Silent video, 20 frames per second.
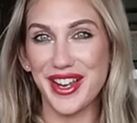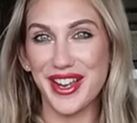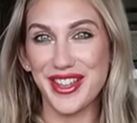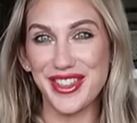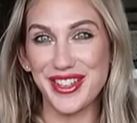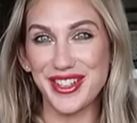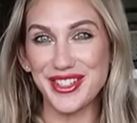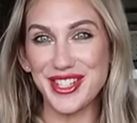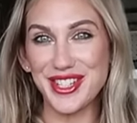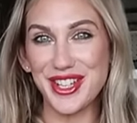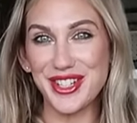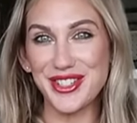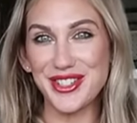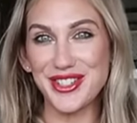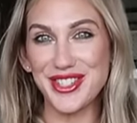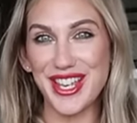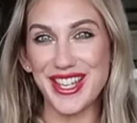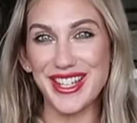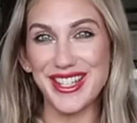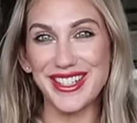I think is how
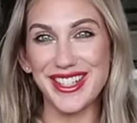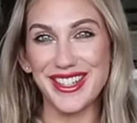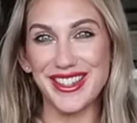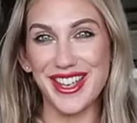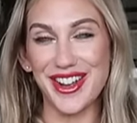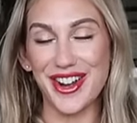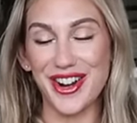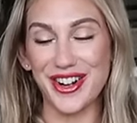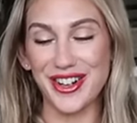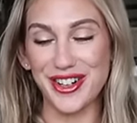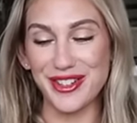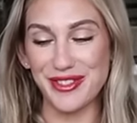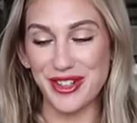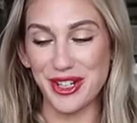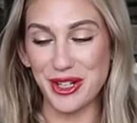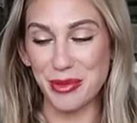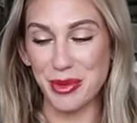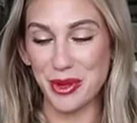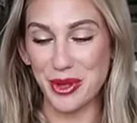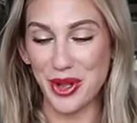you say it, and they are
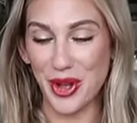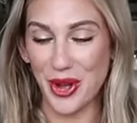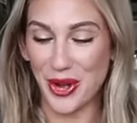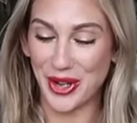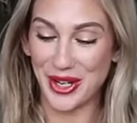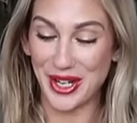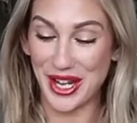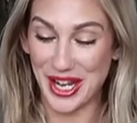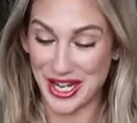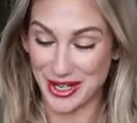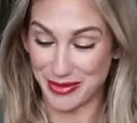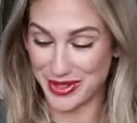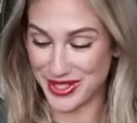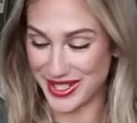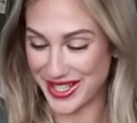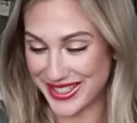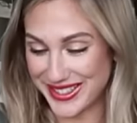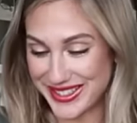available on Amazon.